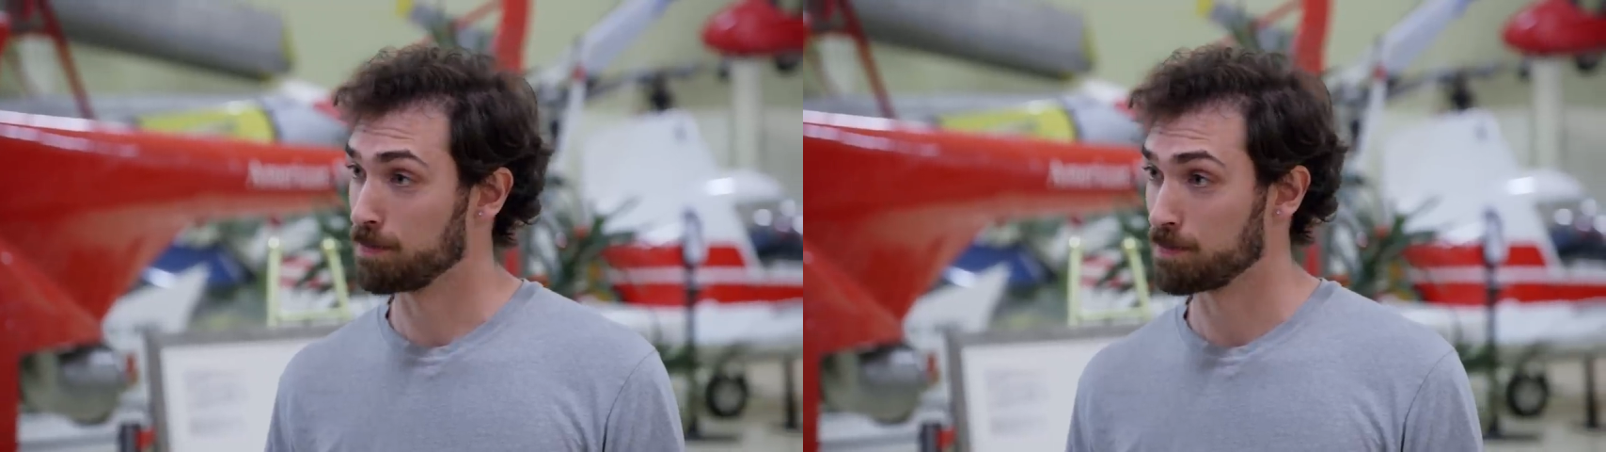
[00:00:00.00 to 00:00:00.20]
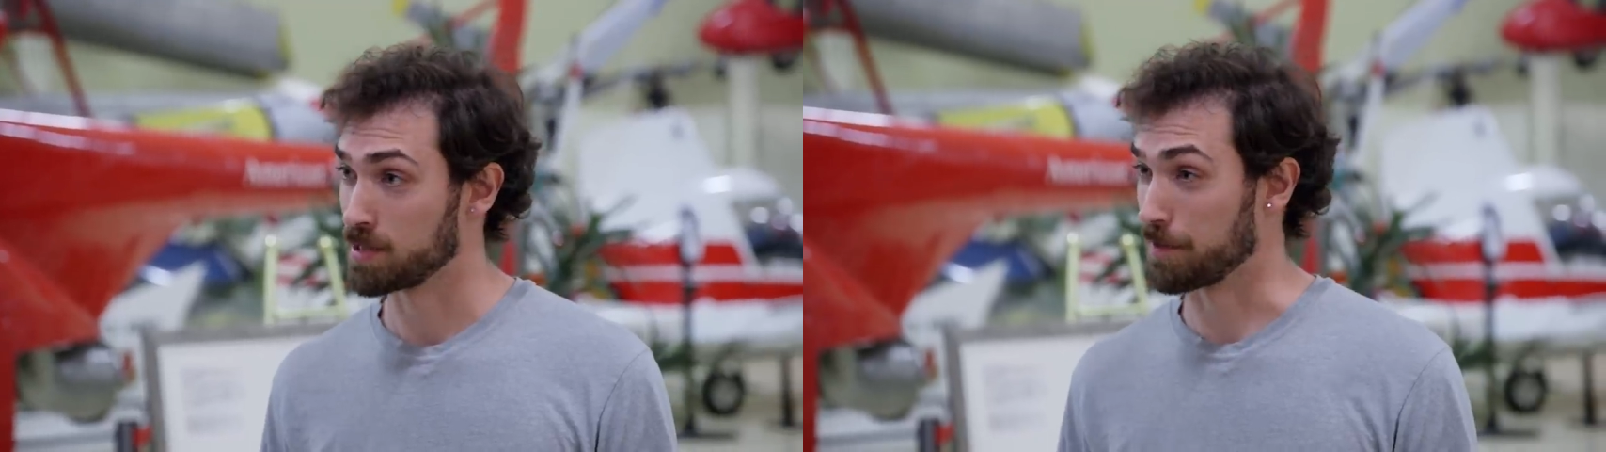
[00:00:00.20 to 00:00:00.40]

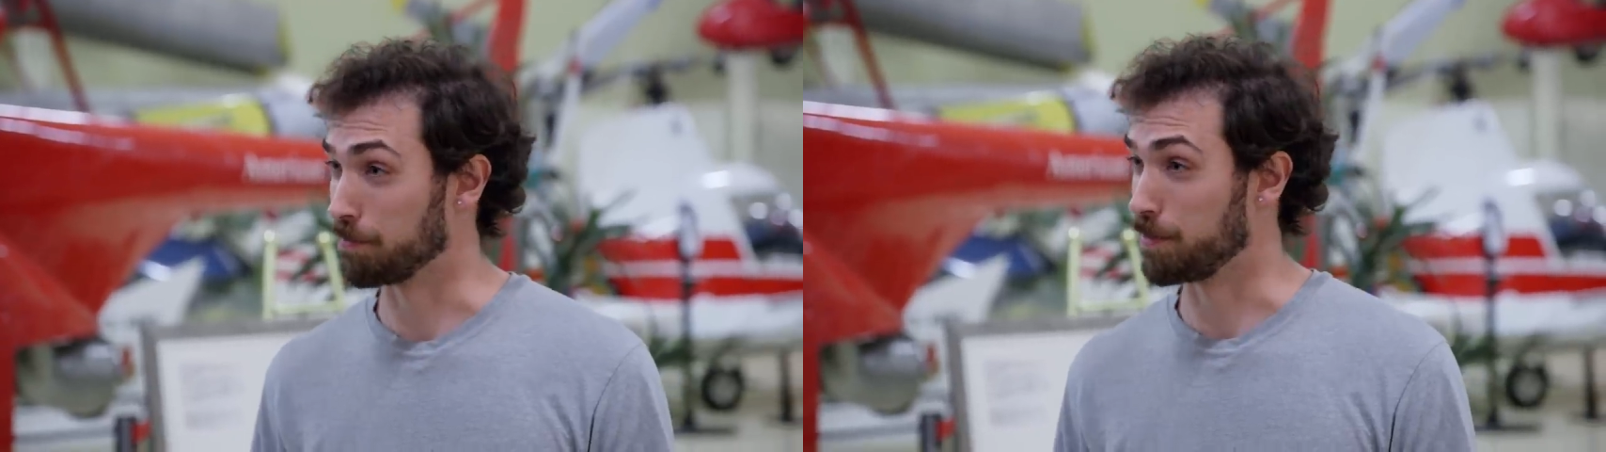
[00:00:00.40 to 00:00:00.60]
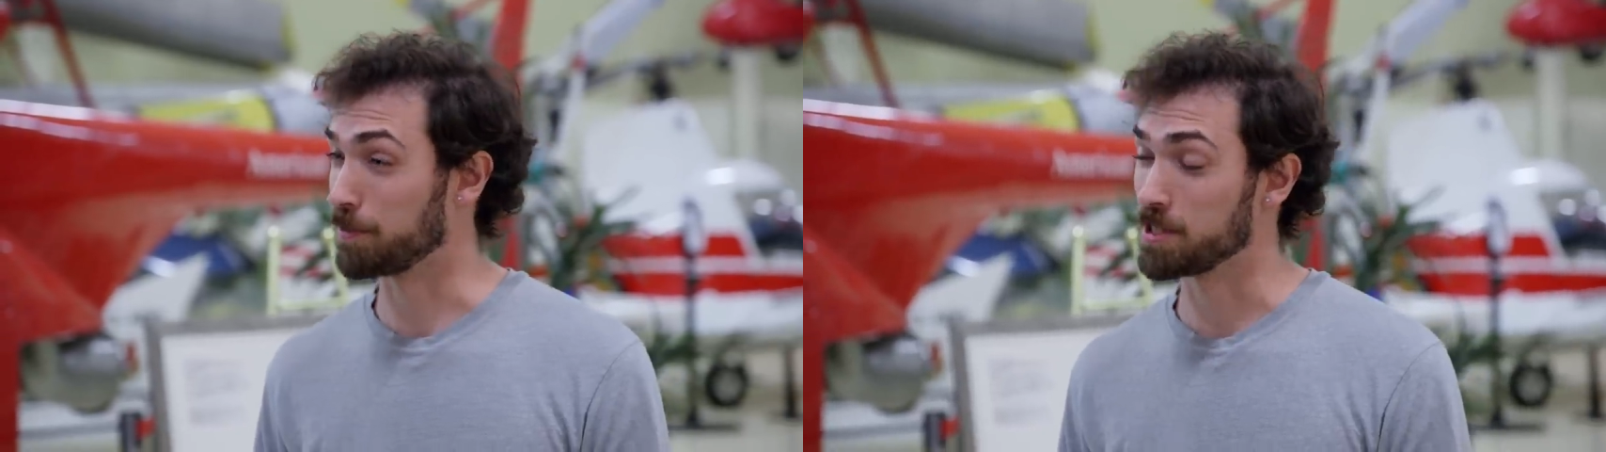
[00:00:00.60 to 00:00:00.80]

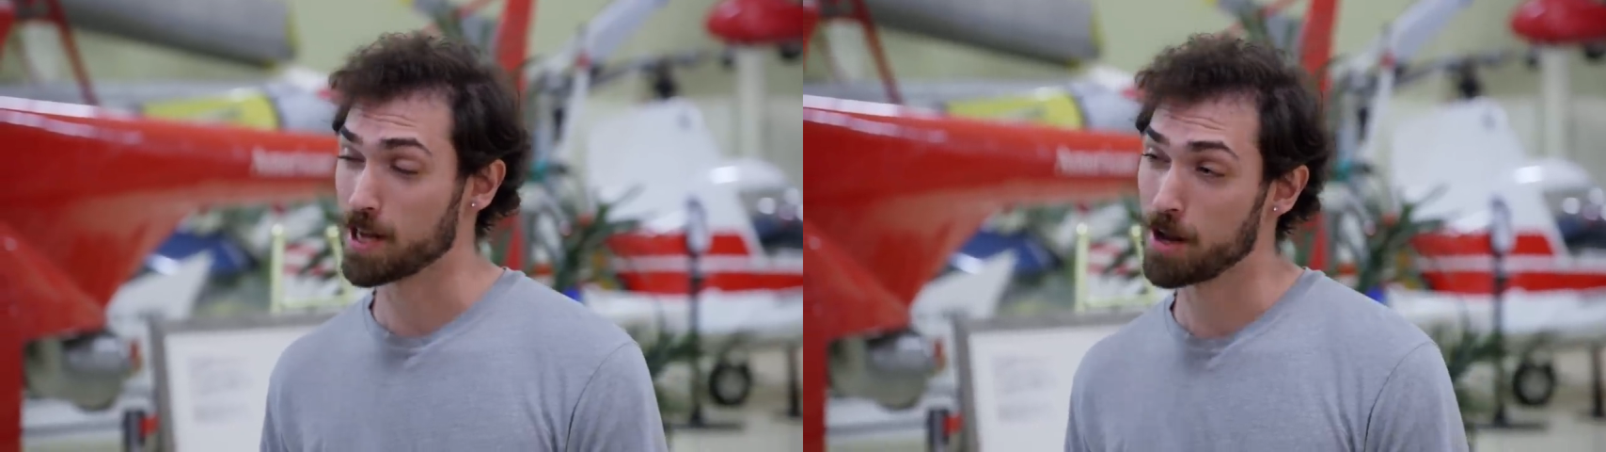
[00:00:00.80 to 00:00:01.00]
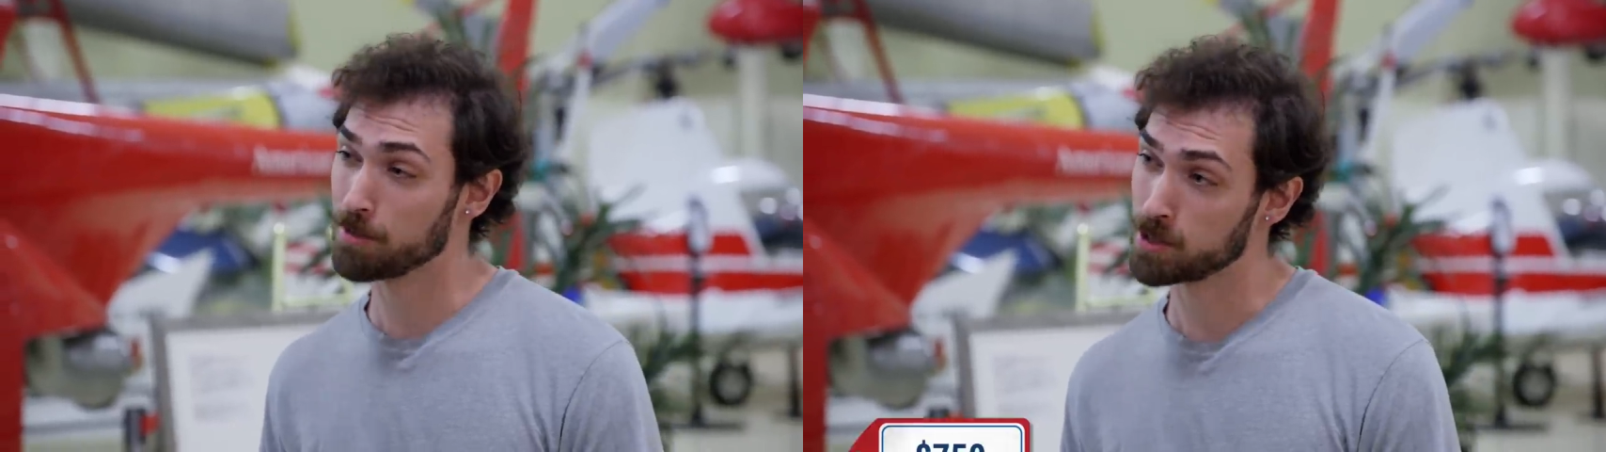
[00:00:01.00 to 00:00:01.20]
750
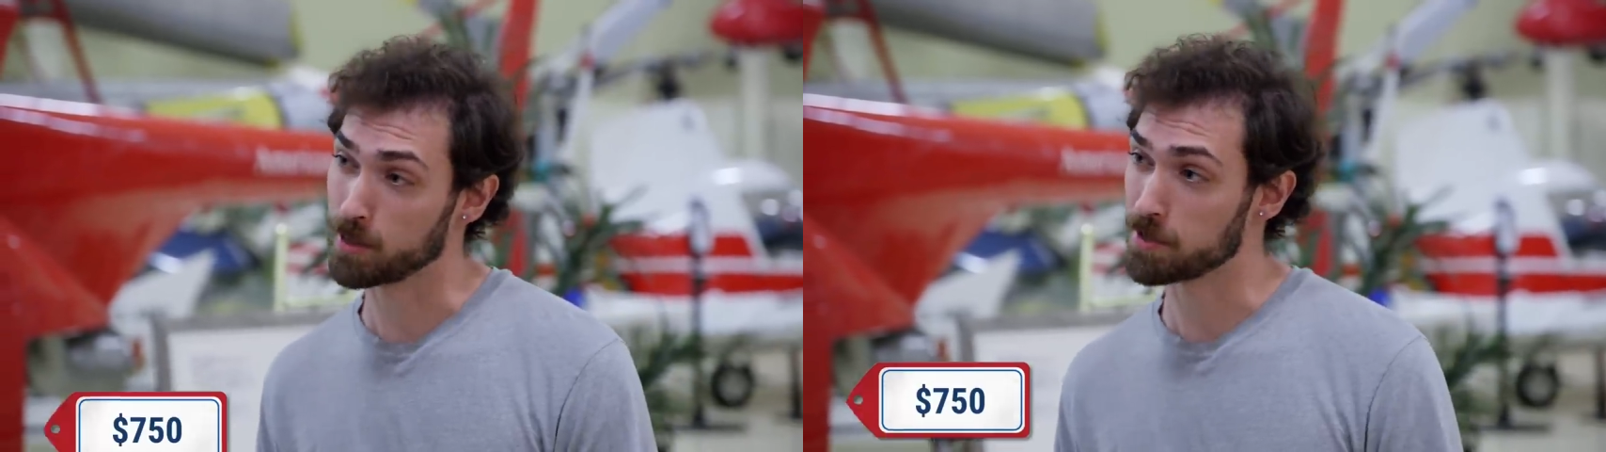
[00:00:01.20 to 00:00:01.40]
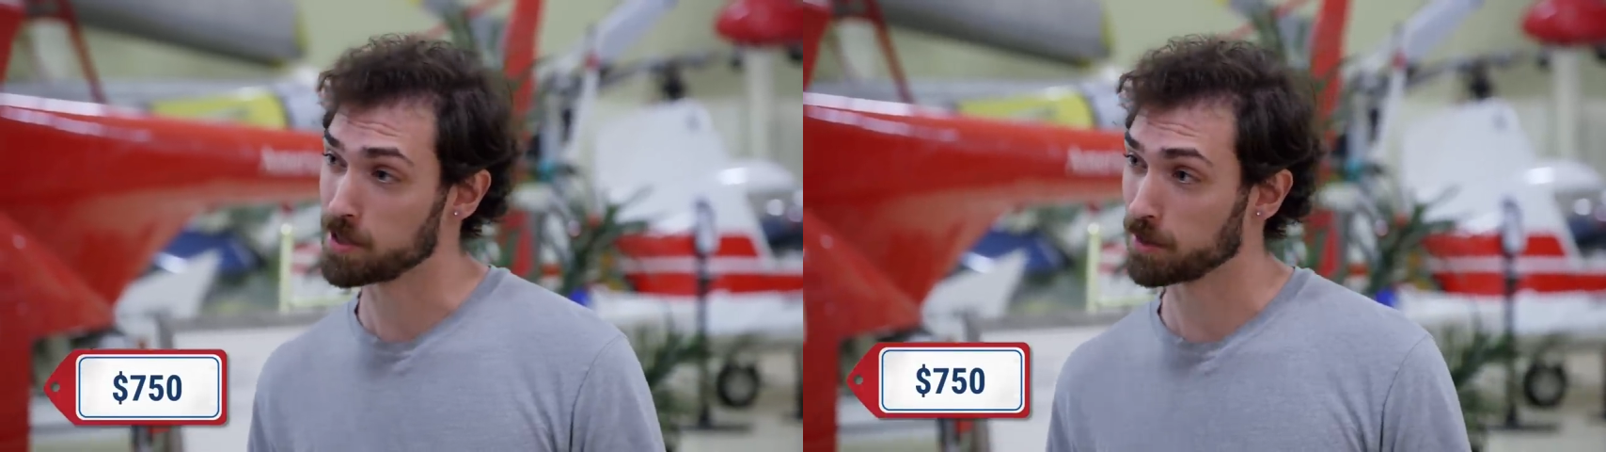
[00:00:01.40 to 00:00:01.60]
sound? That's what
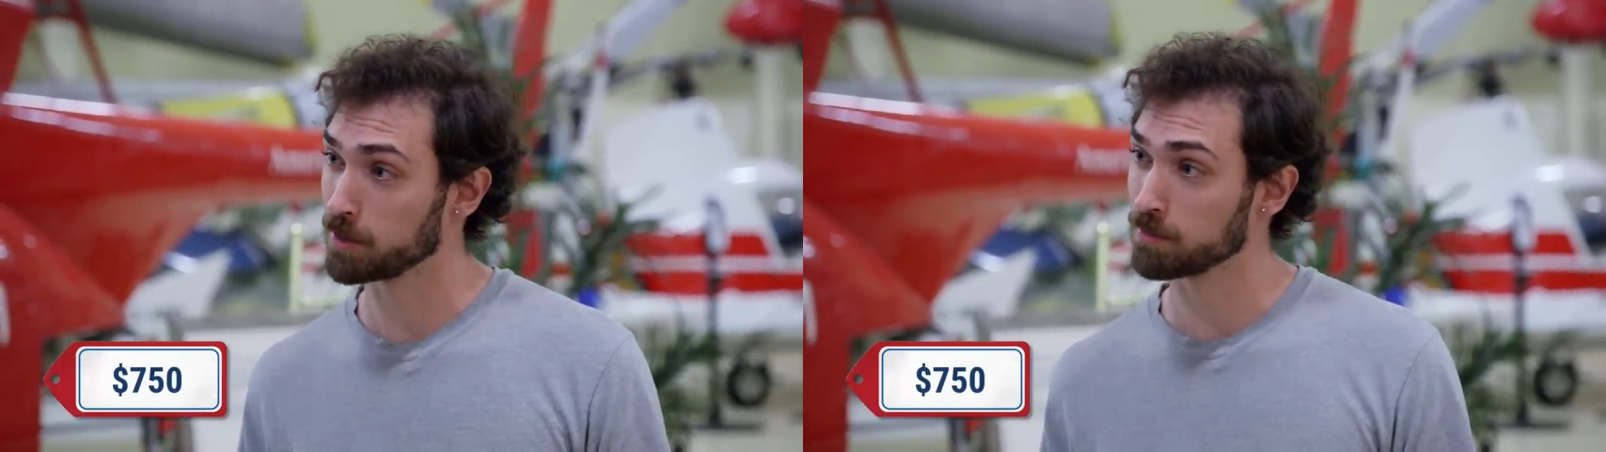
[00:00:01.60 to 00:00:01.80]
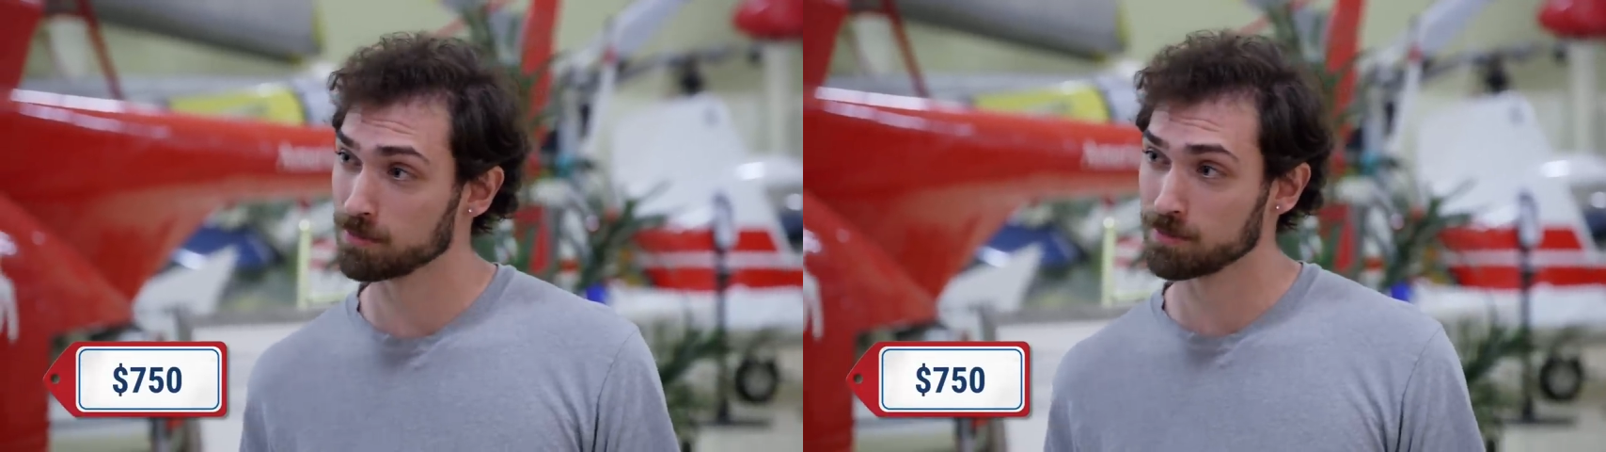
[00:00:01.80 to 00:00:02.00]
I was thinking.